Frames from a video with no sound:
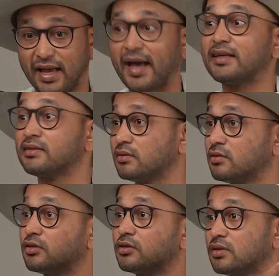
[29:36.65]
as
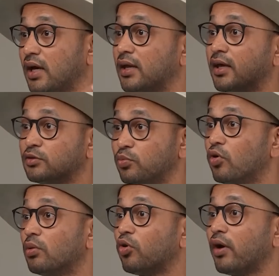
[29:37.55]
the society gets
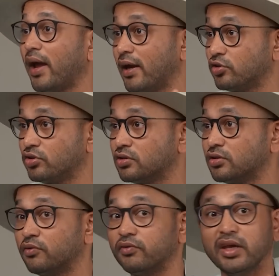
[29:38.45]
more and more anxious
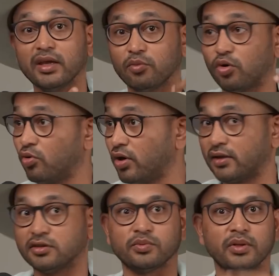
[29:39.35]
and we get more and more
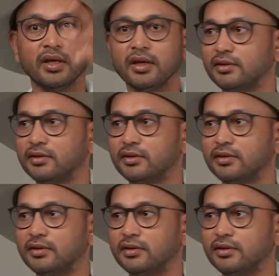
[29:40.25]
anxious with